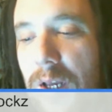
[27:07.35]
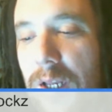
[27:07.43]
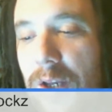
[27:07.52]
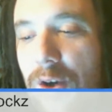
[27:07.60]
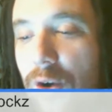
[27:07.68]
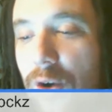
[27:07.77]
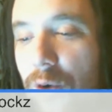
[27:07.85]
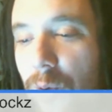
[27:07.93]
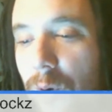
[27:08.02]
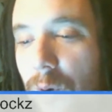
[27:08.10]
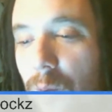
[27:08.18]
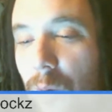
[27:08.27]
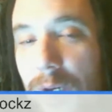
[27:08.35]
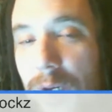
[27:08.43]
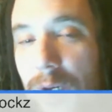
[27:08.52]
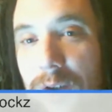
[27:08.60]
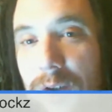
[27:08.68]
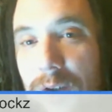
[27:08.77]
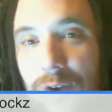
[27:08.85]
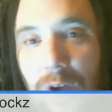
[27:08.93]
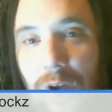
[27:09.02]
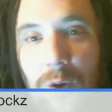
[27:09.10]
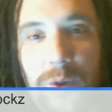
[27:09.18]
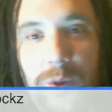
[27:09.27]
he knew what
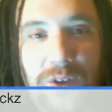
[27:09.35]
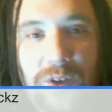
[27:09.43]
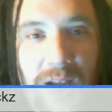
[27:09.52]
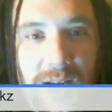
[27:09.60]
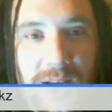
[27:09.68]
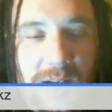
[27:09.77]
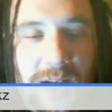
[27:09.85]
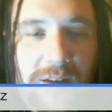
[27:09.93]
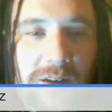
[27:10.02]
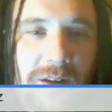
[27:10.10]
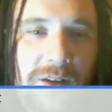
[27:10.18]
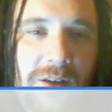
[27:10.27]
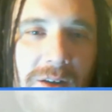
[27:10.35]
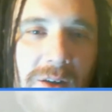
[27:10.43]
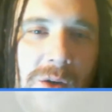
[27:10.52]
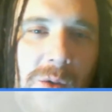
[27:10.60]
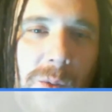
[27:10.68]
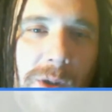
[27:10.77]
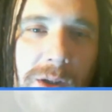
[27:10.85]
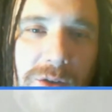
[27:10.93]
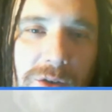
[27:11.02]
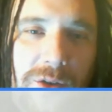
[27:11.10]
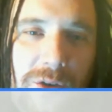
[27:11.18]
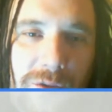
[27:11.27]
Saul was saying
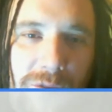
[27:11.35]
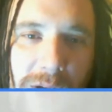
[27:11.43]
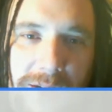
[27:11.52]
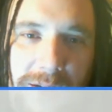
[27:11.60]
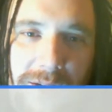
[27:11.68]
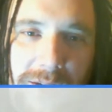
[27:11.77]
was correct,